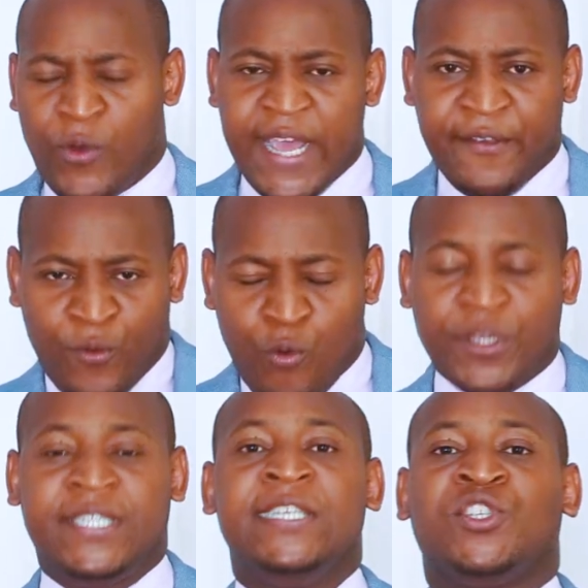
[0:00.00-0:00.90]
when I
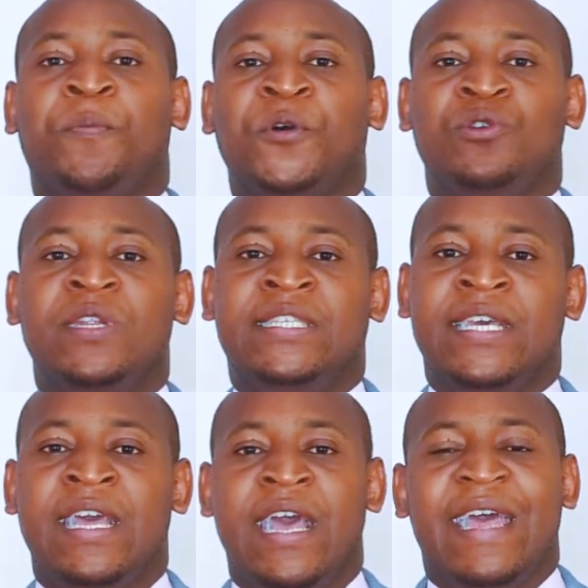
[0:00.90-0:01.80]
got this
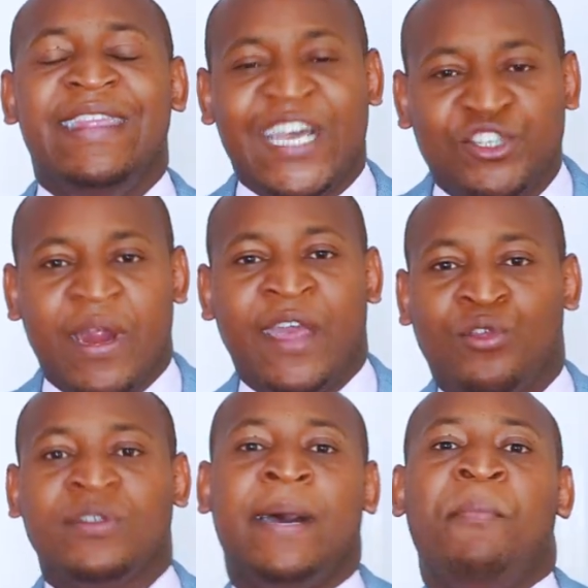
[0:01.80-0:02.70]
opportunity, naturally I
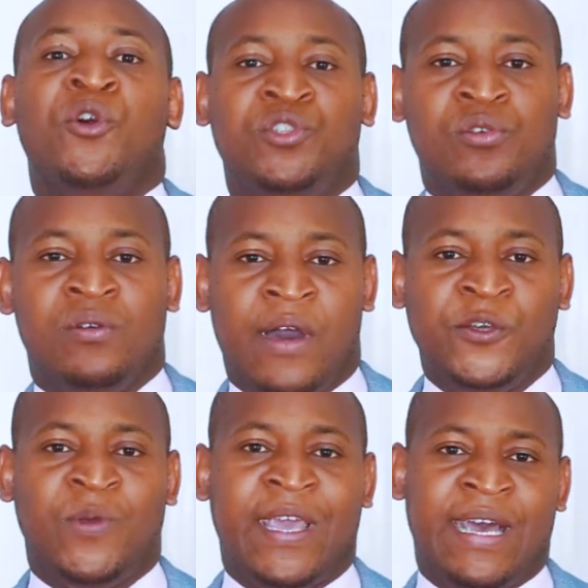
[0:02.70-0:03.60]
thought about you. Are
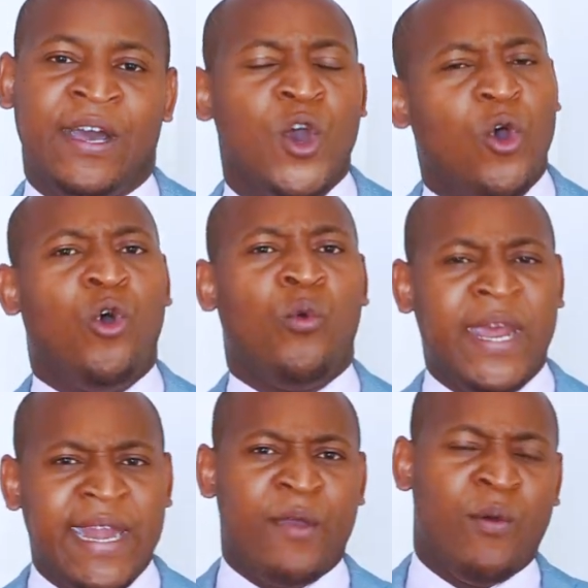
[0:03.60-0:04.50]
we together? Or
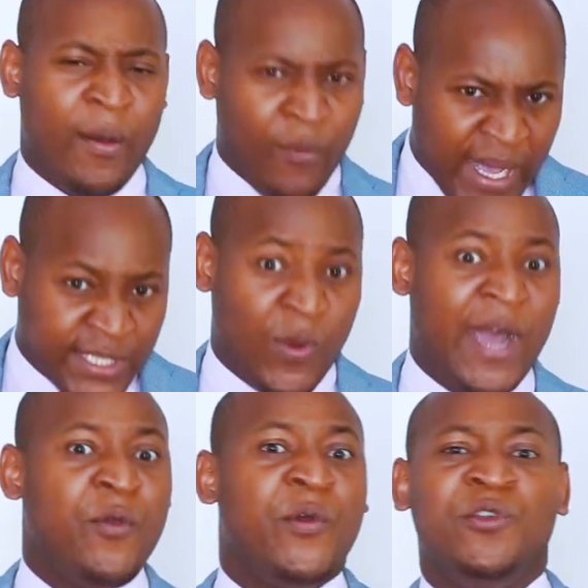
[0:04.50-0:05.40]
when I was
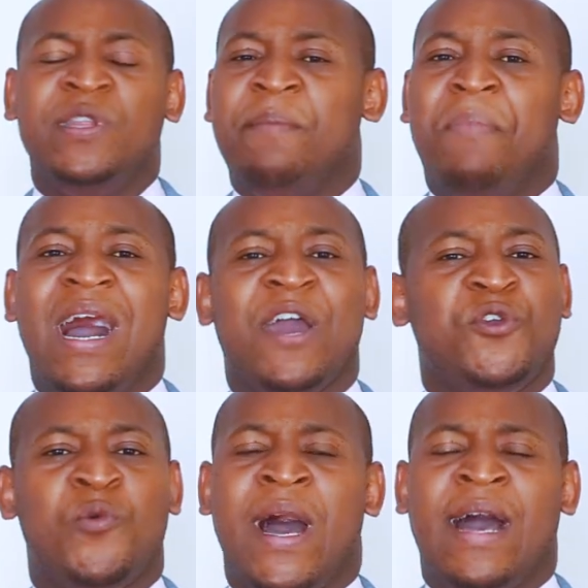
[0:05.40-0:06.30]
working with you in the bank,
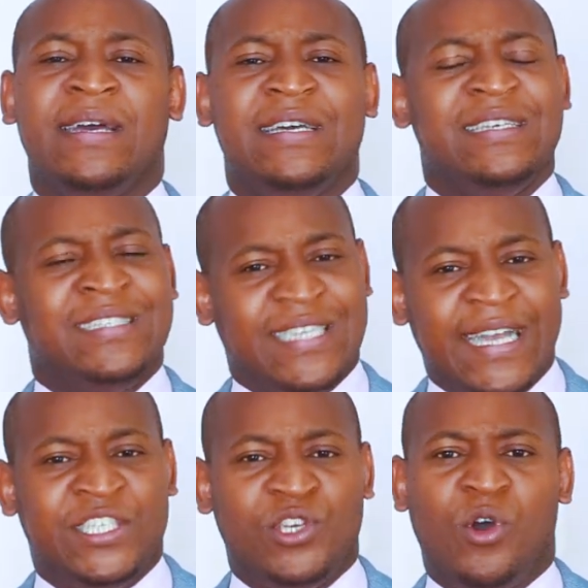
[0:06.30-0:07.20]
you were
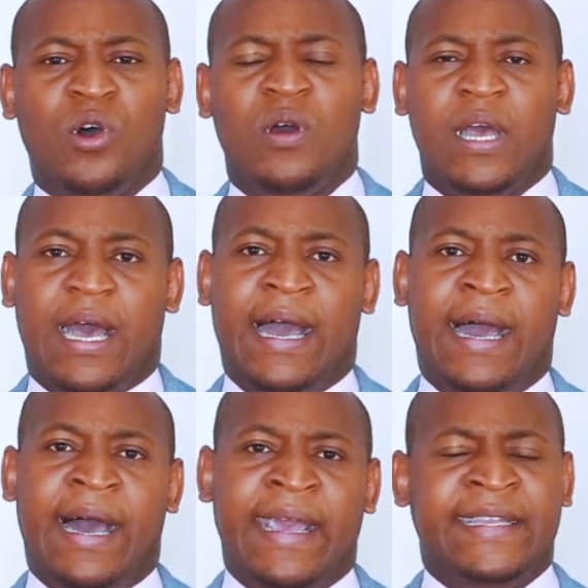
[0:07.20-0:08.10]
such, you know,
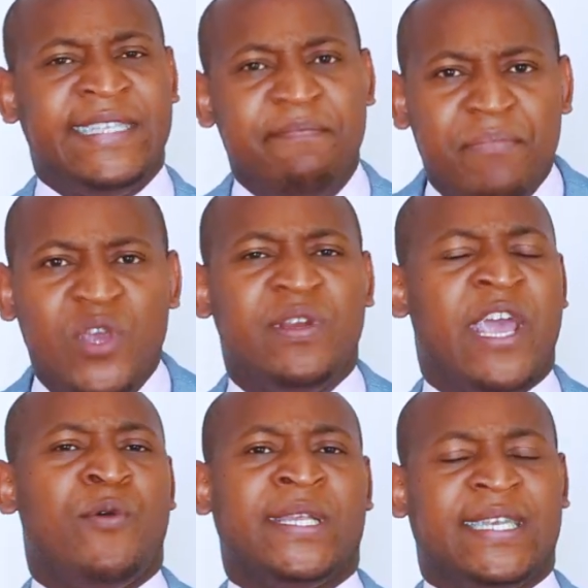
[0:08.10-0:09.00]
a team builder,
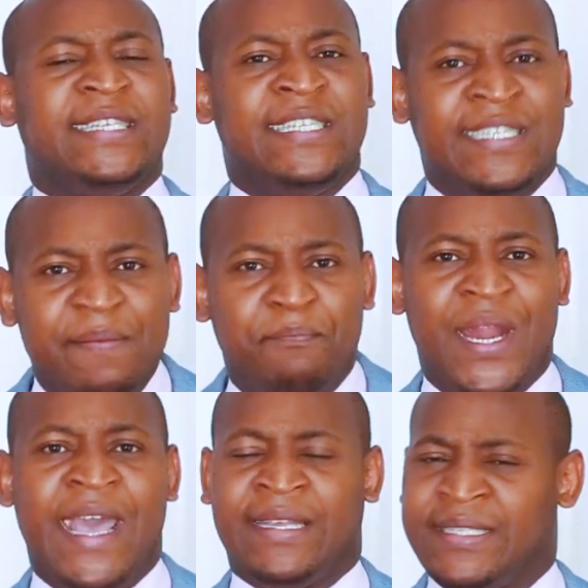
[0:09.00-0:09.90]
you were such a team
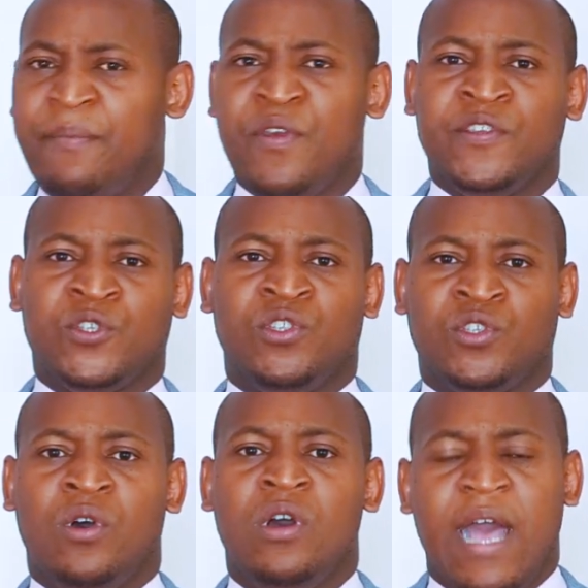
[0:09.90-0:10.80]
player, something of the sort.
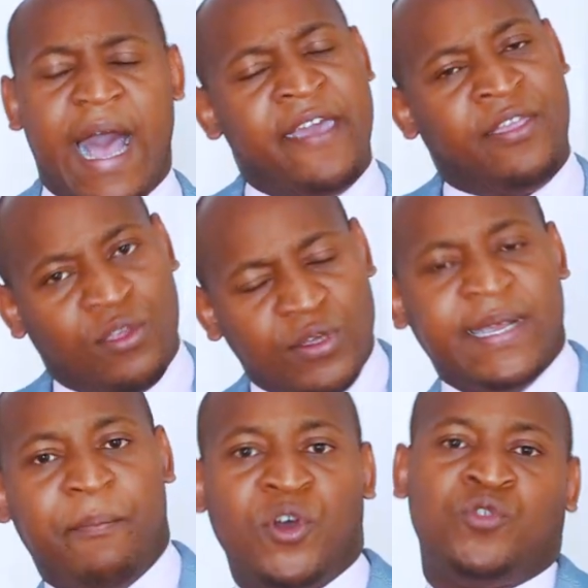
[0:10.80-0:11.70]
So I thought
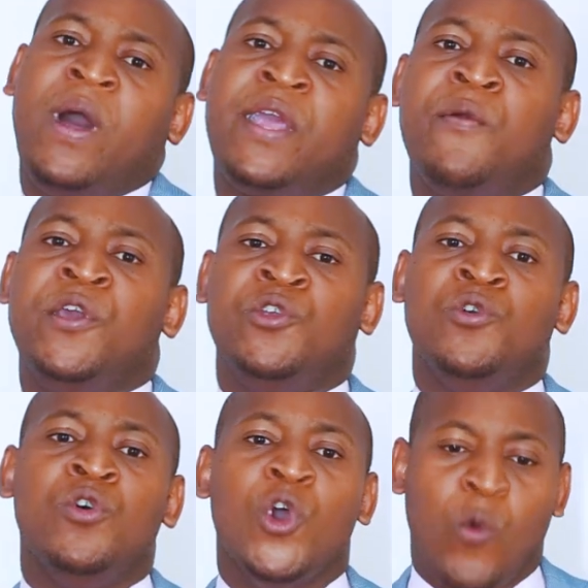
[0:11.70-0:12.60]
about working with
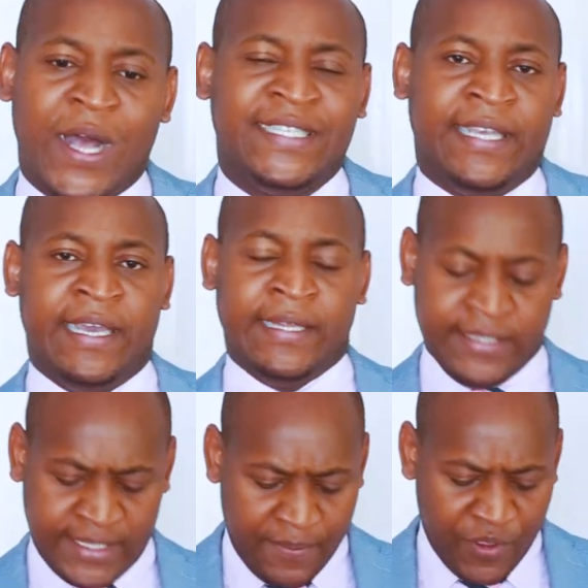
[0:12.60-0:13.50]
you once again,
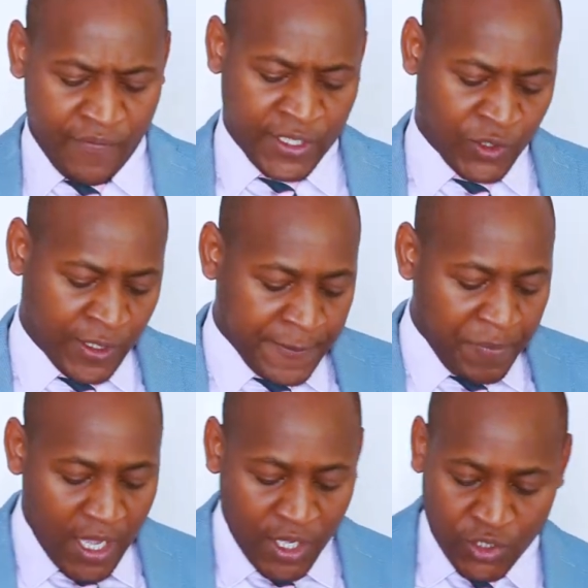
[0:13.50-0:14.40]
something of the sort.
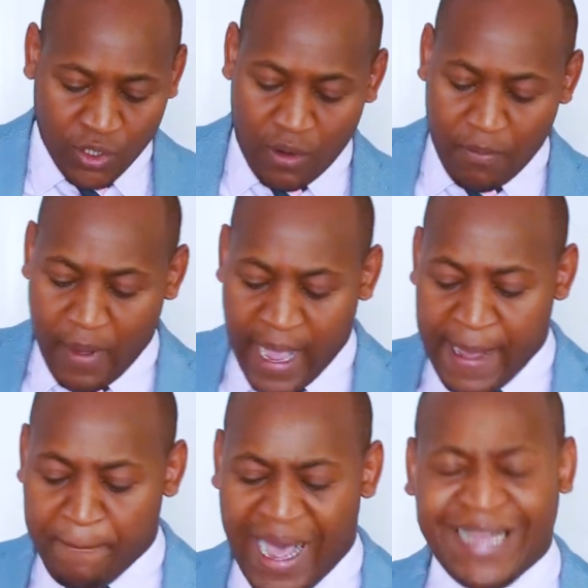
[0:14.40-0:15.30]
So,
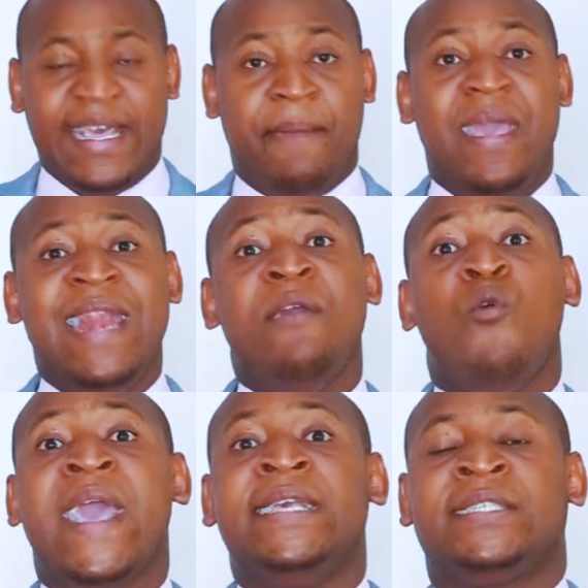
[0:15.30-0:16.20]
and there are many
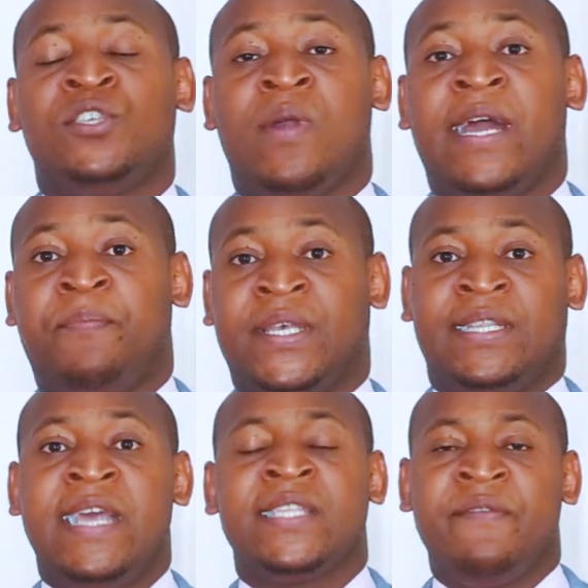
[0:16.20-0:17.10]
ways you can
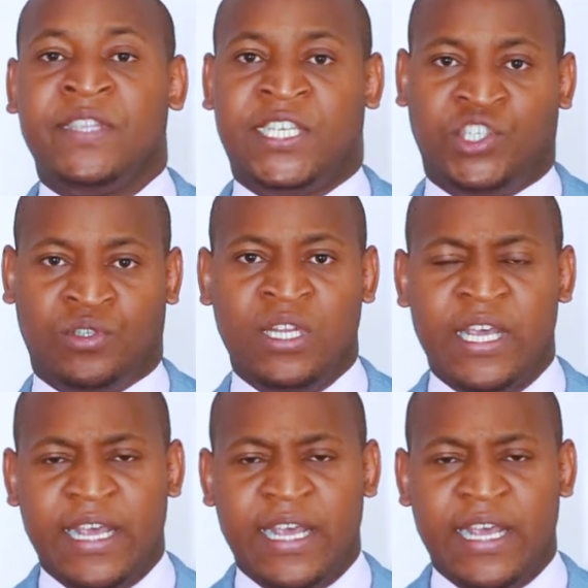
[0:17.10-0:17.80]
personalize the invitation.